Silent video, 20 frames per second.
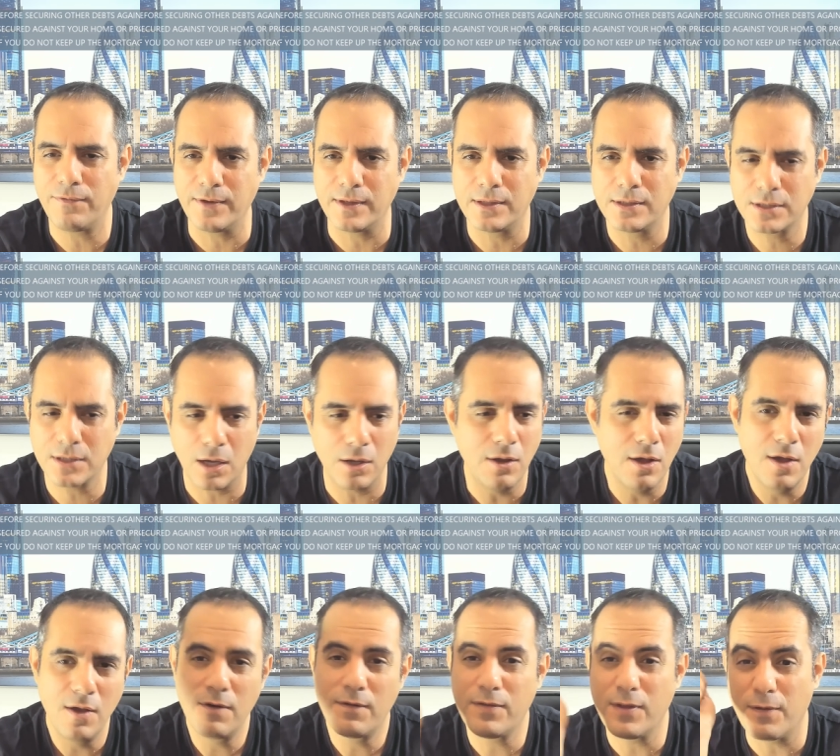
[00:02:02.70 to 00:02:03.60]
So
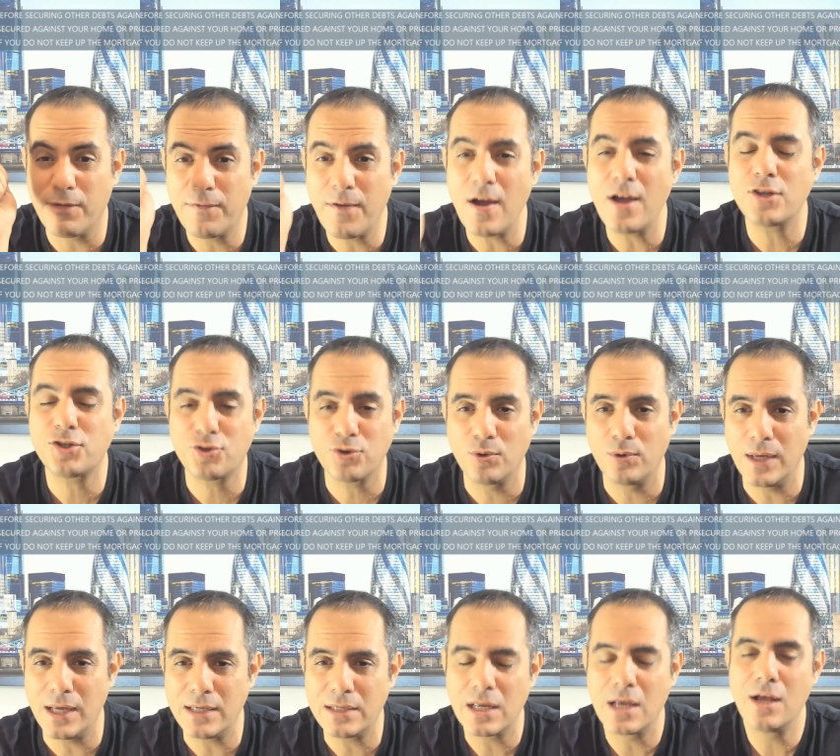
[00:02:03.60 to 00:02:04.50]
the first rule
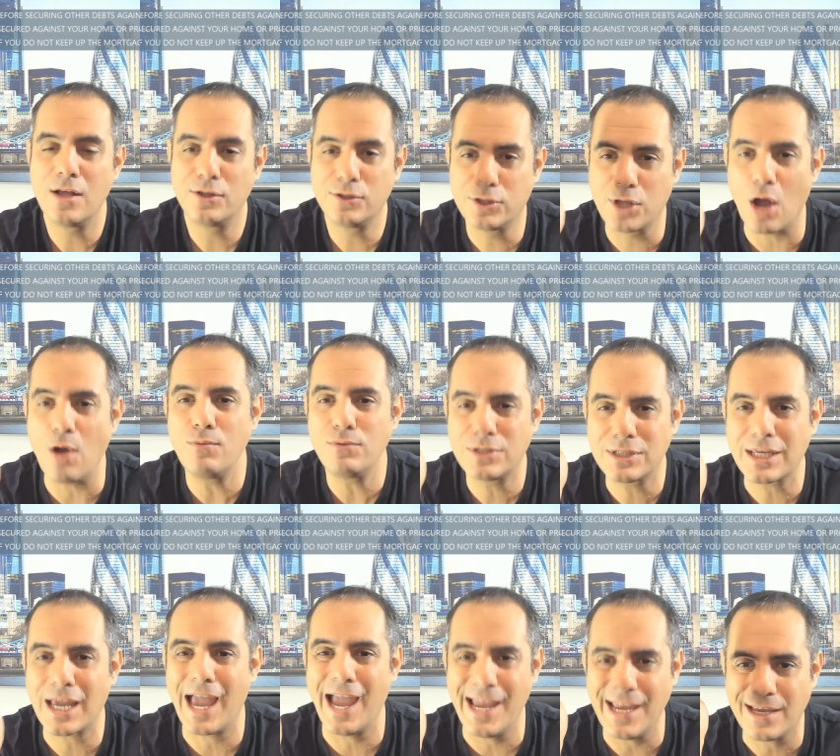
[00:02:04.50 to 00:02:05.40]
is, don't
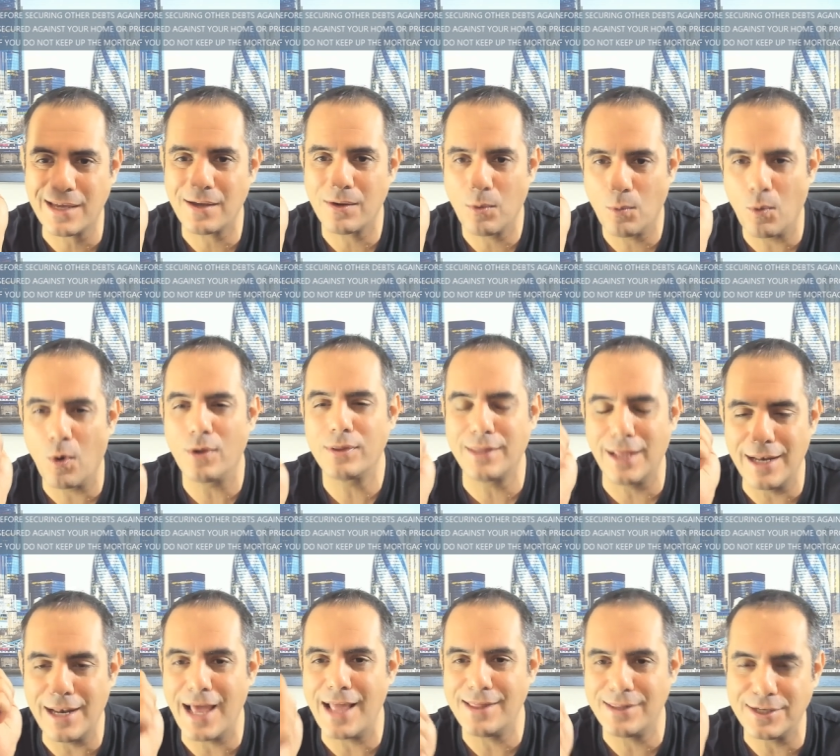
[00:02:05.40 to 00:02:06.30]
take what the
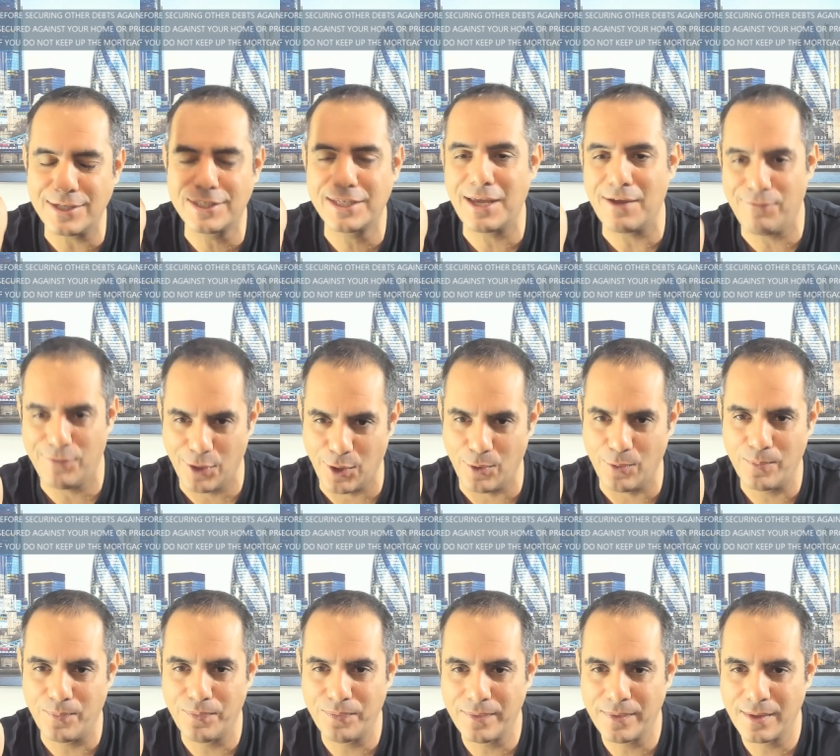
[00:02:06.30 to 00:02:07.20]
lenders give you.
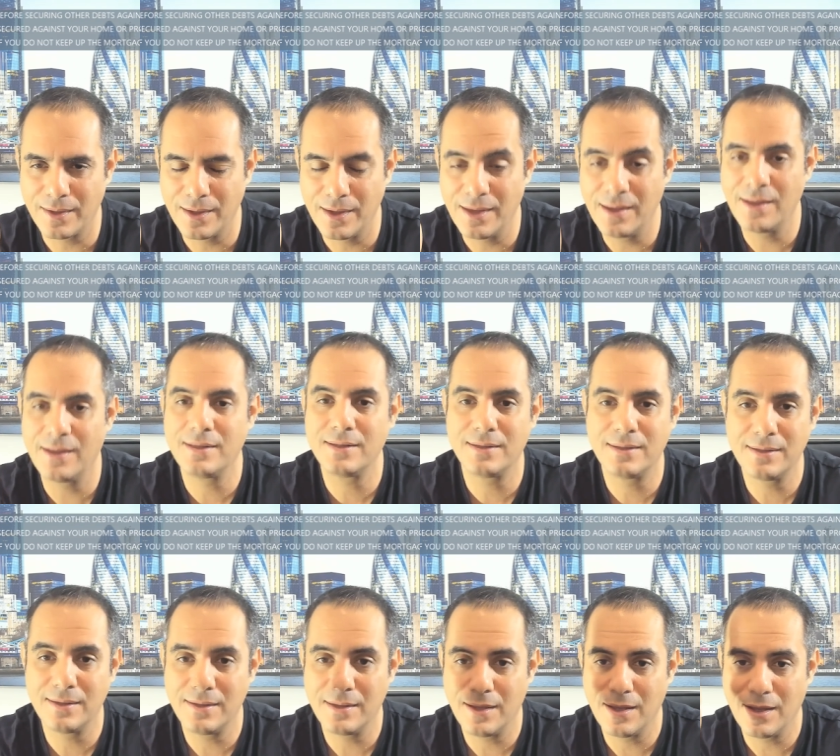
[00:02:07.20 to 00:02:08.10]

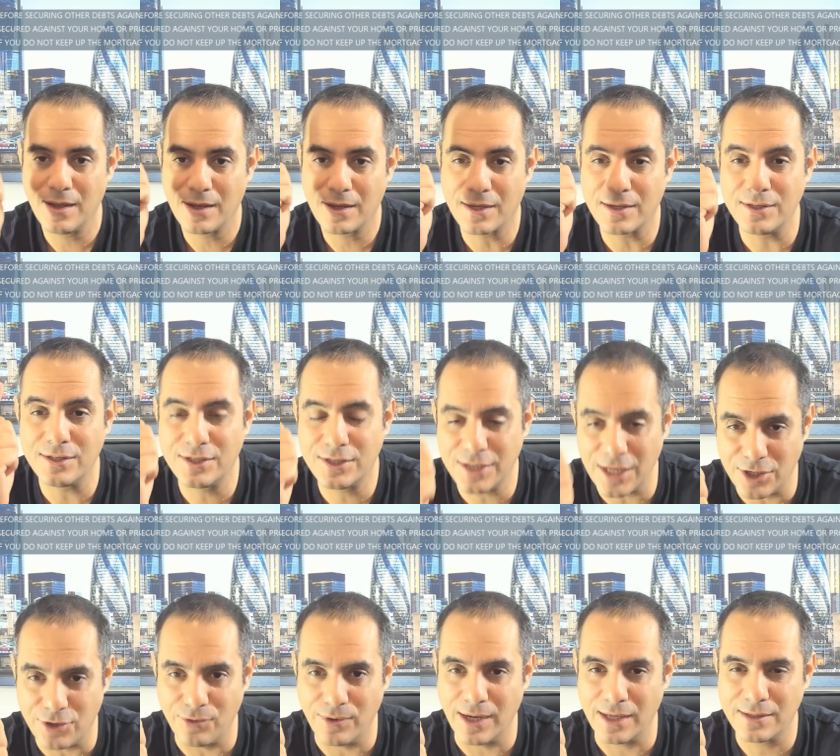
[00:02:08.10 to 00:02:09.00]

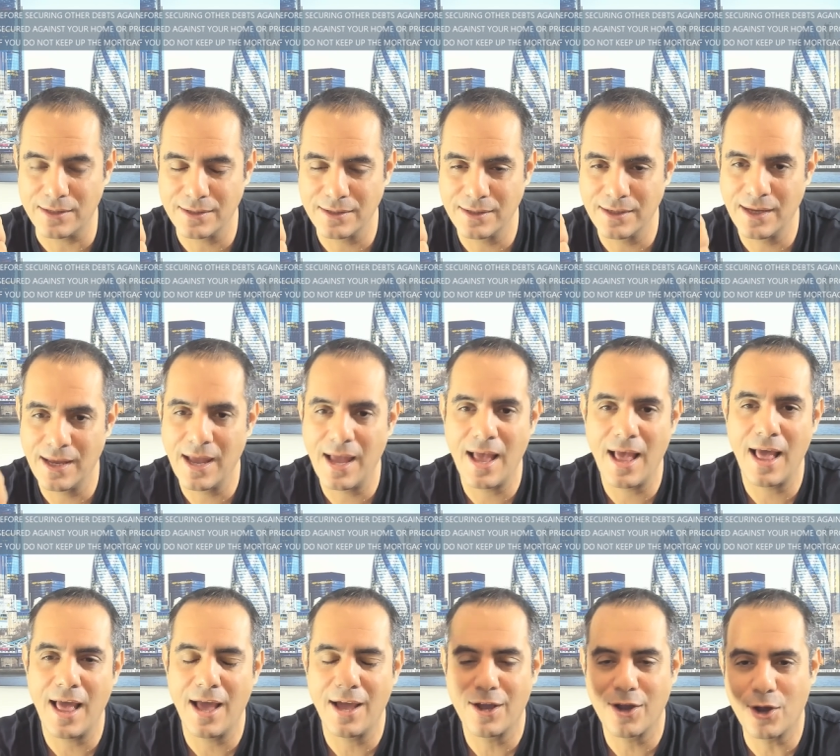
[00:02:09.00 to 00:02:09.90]
Consider it.
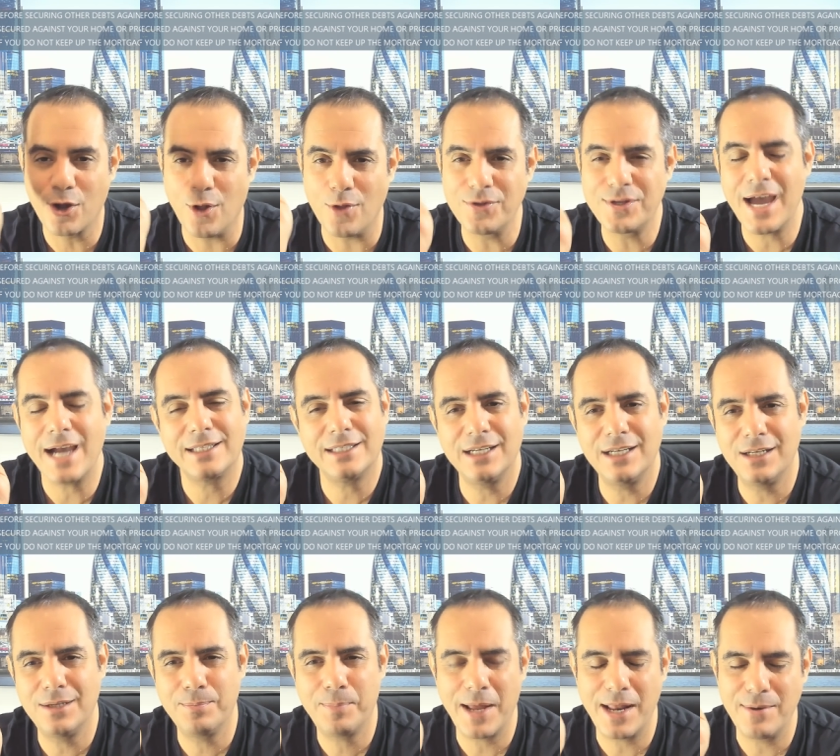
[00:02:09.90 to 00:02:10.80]
Contact an
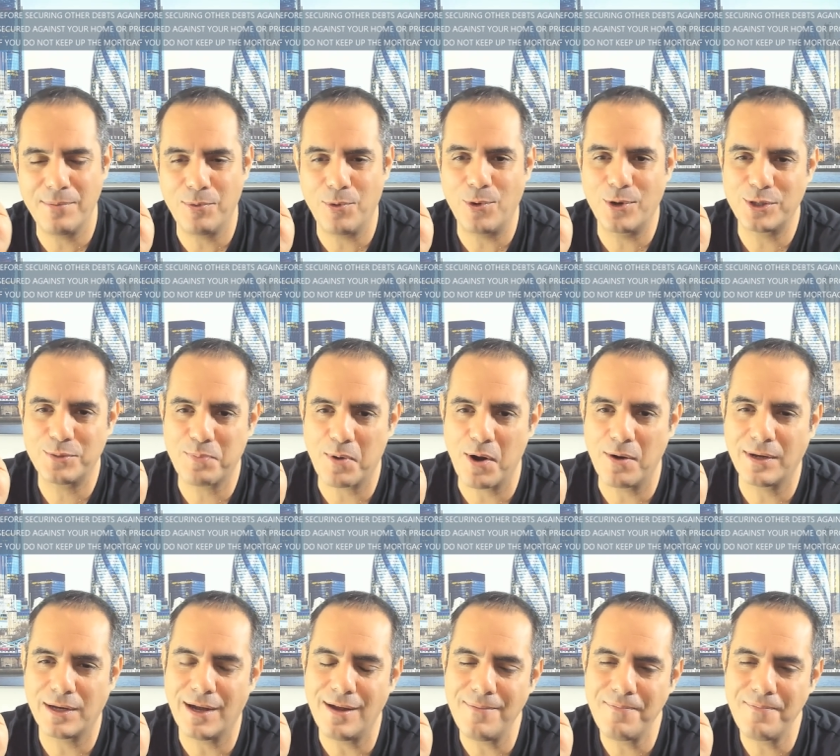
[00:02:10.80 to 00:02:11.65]
independent mortgage broker